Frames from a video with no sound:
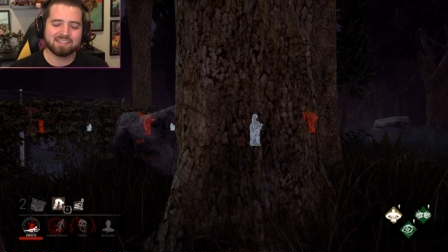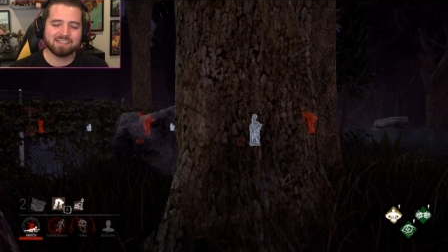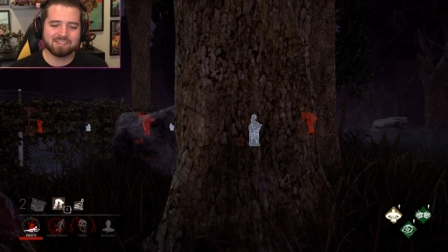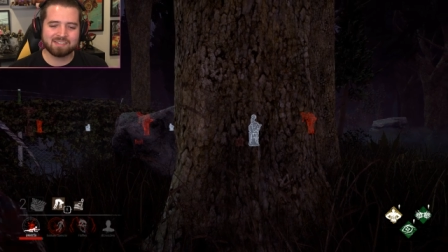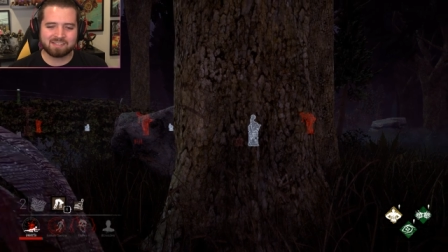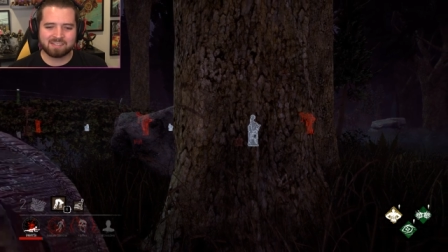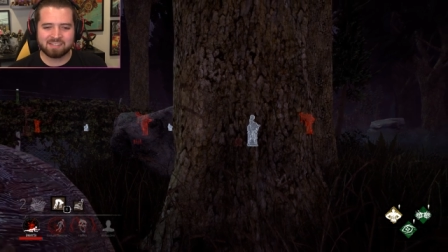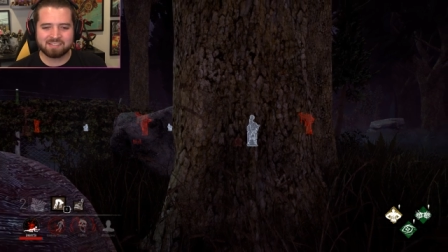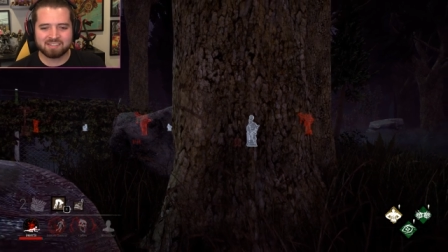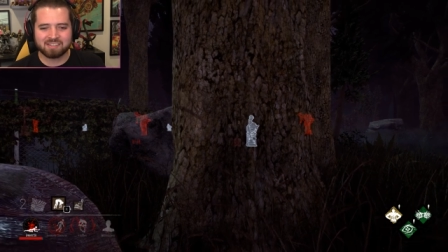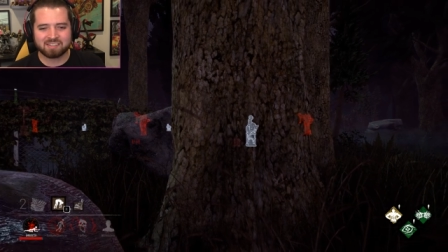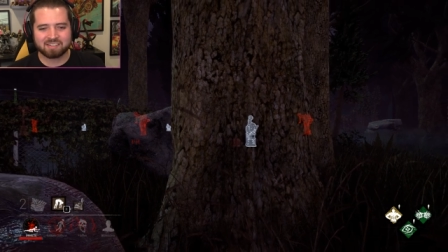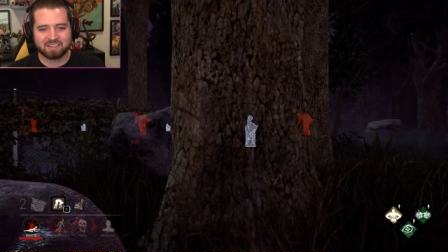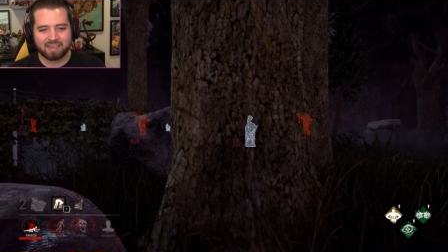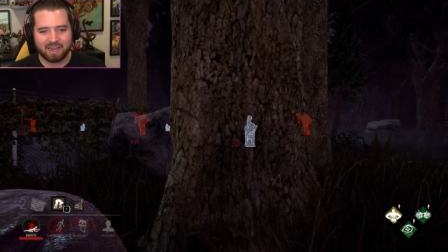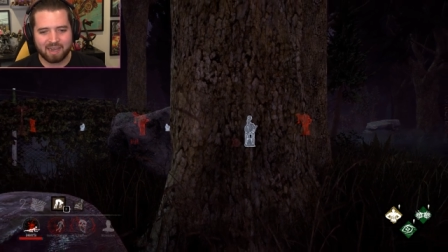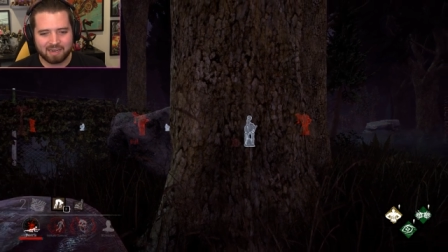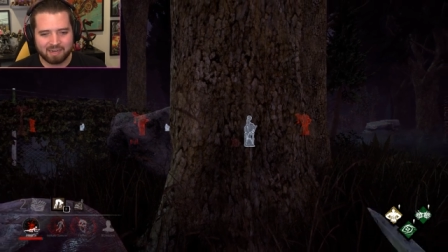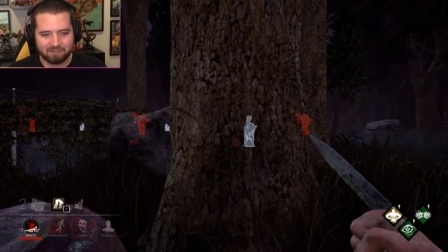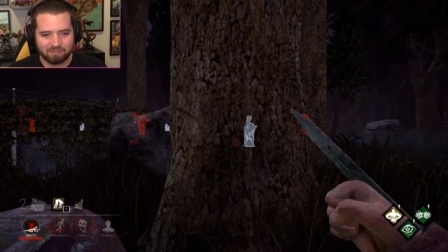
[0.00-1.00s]
is this is
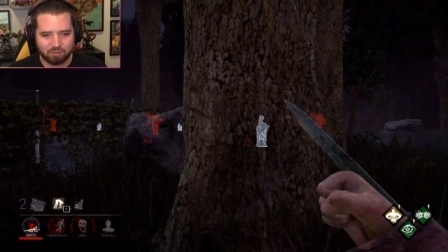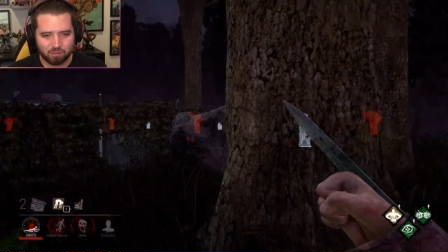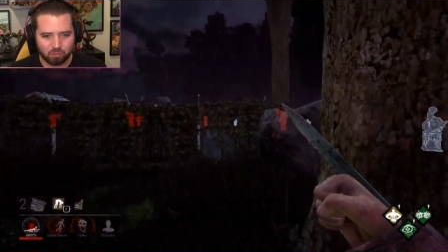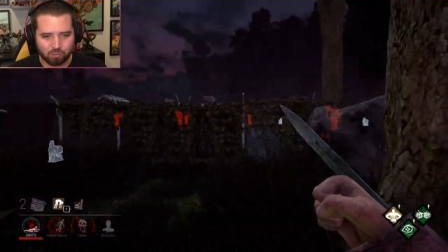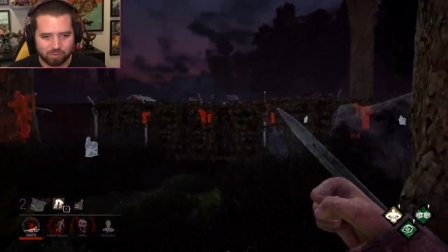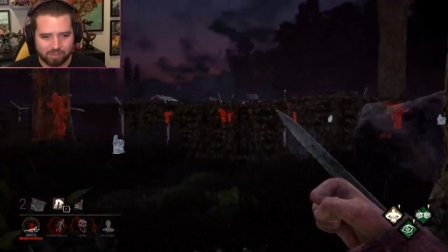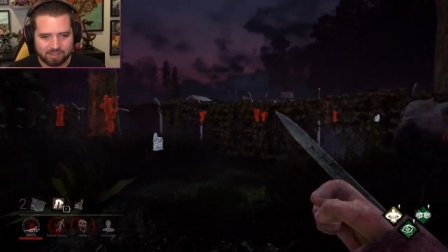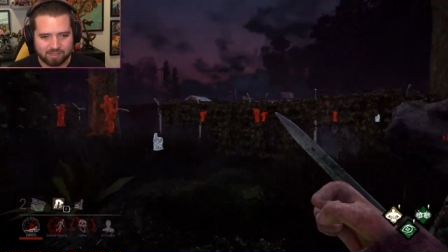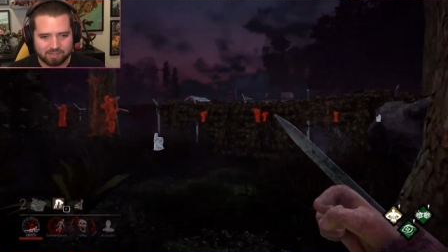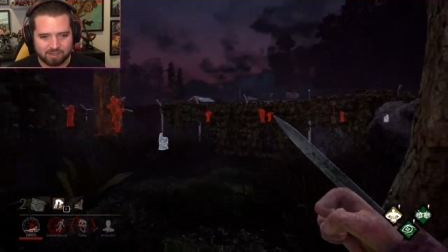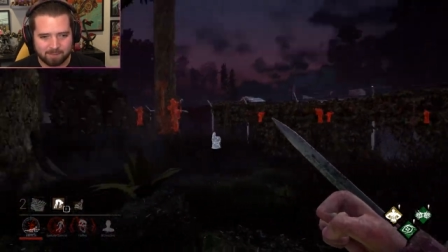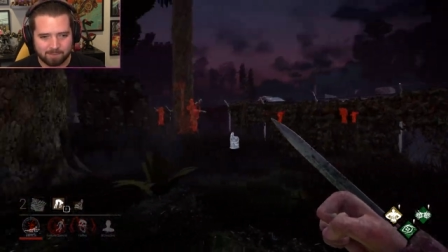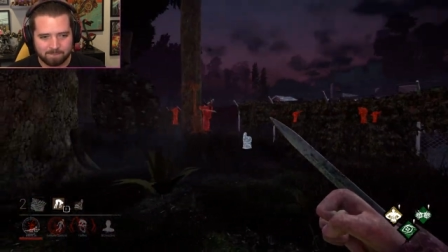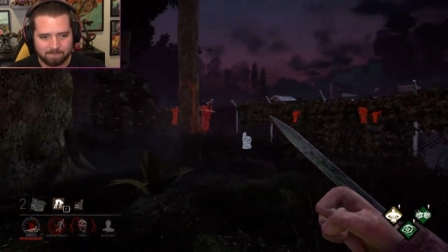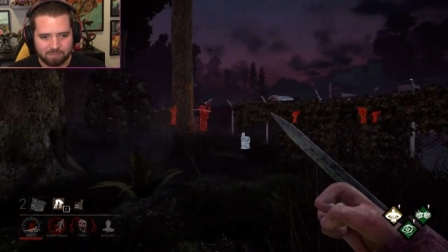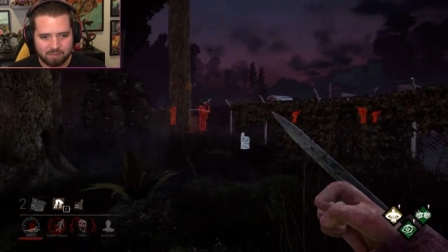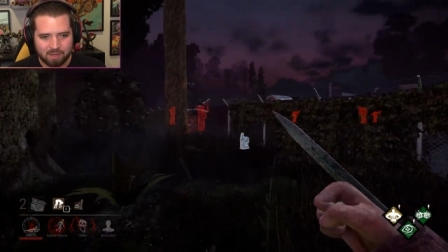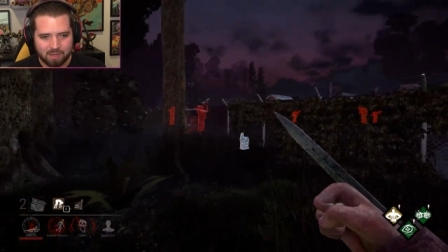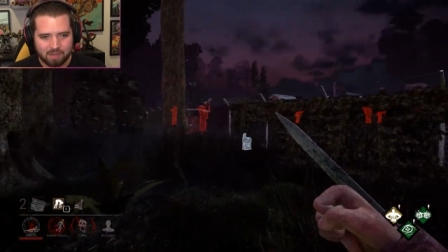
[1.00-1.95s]
kind of the reason